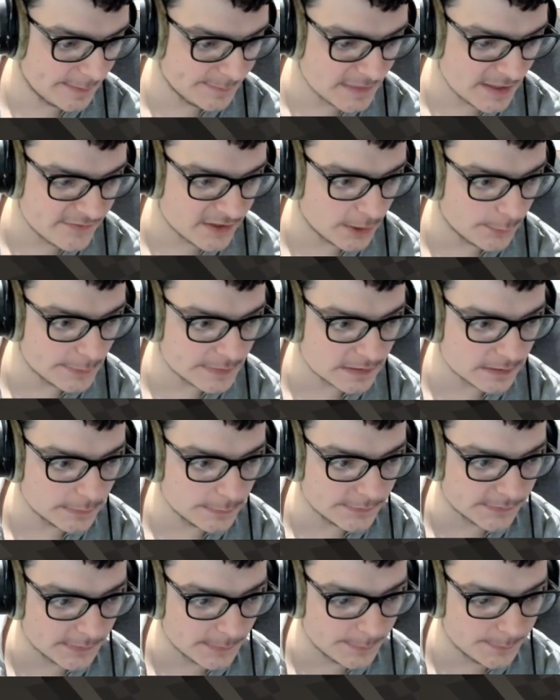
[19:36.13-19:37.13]
never going to
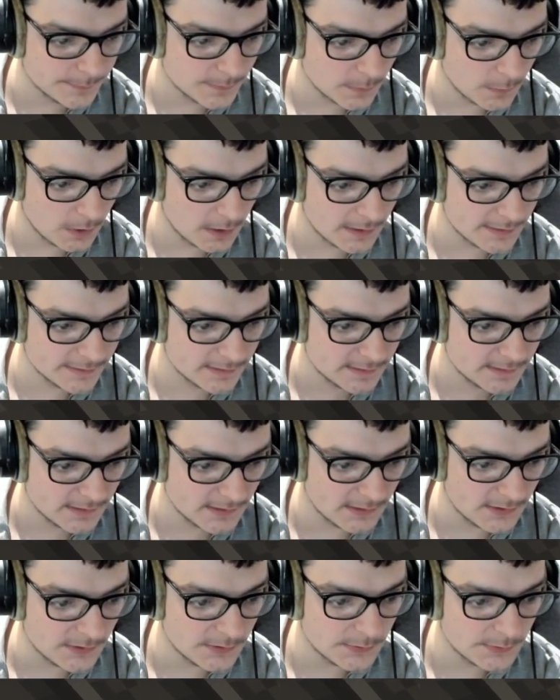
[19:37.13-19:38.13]
lose them. 1,
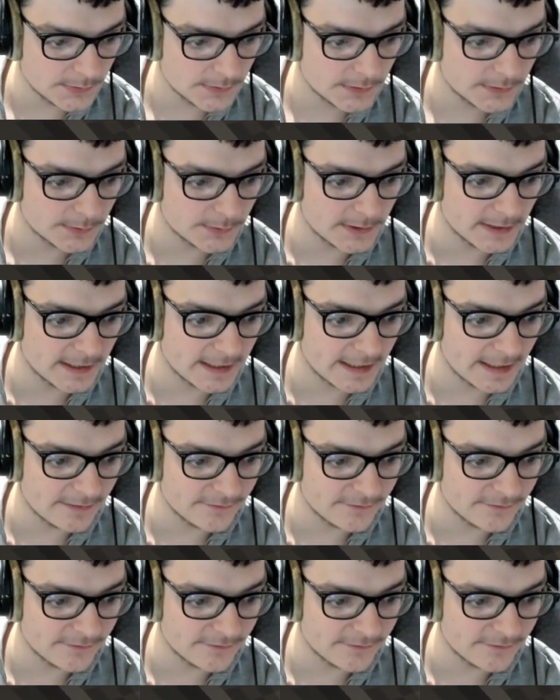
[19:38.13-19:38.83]
2, 3, and